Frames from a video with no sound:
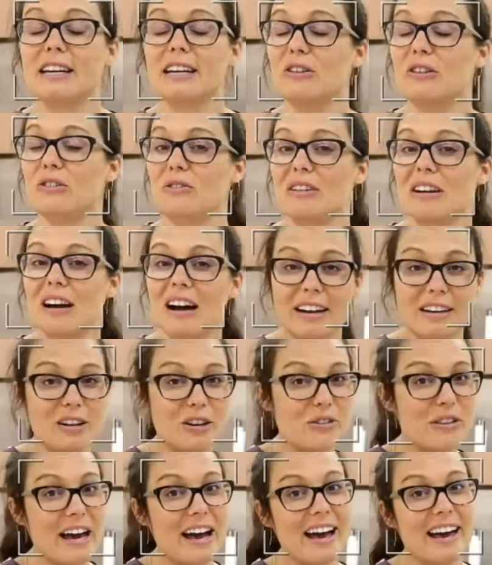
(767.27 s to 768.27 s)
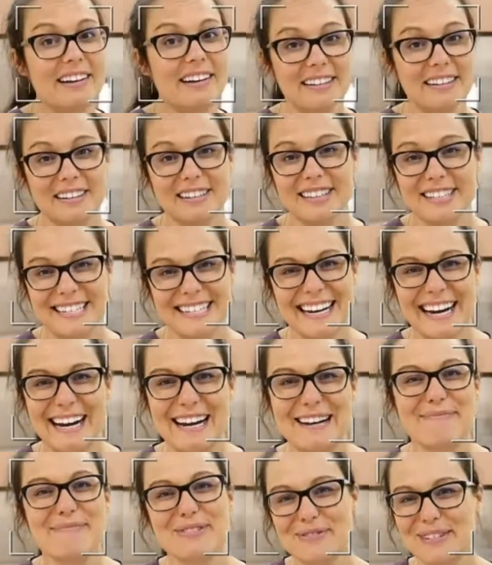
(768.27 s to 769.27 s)
I do not know the
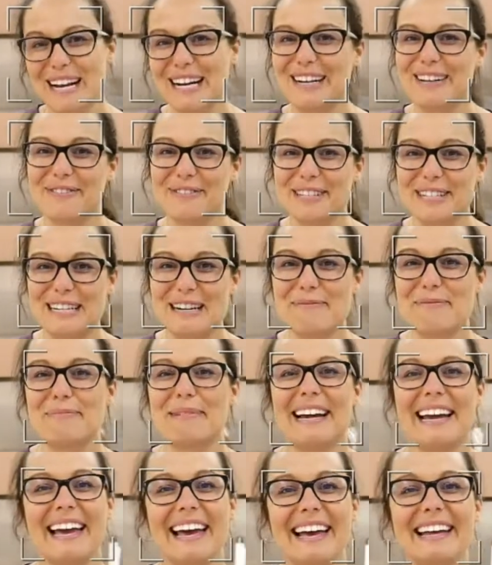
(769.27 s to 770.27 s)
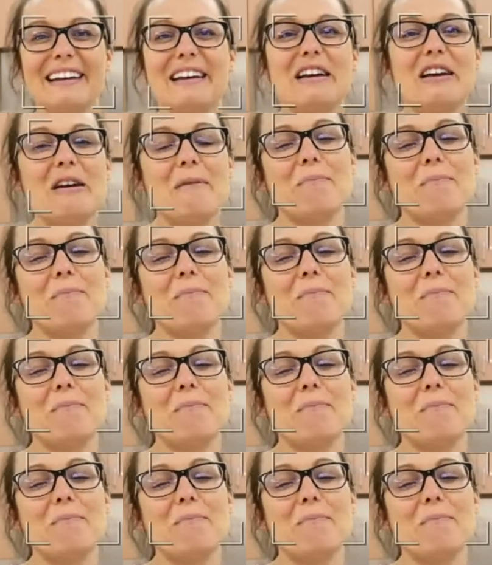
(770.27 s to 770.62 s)
times right off the top of my head,